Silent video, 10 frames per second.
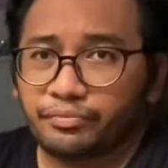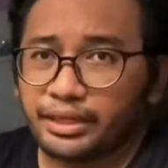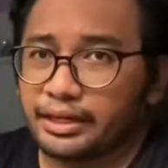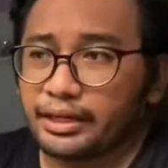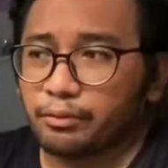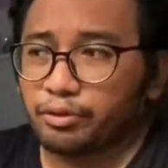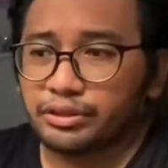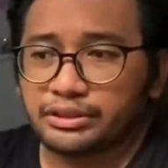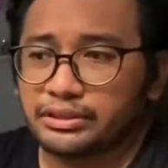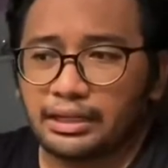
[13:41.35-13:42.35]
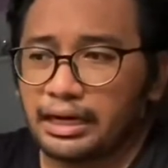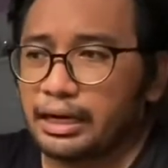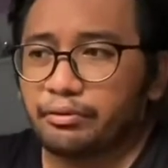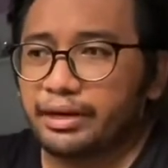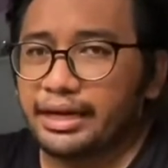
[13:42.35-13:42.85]
and I was
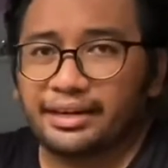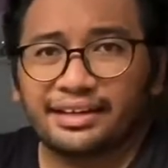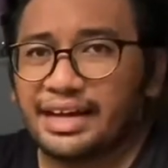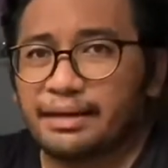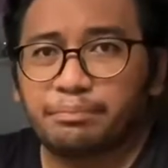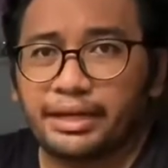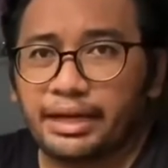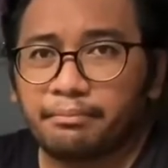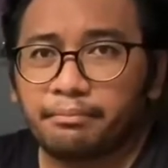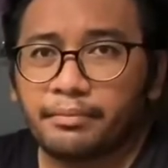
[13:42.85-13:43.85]
out at 9 p.m.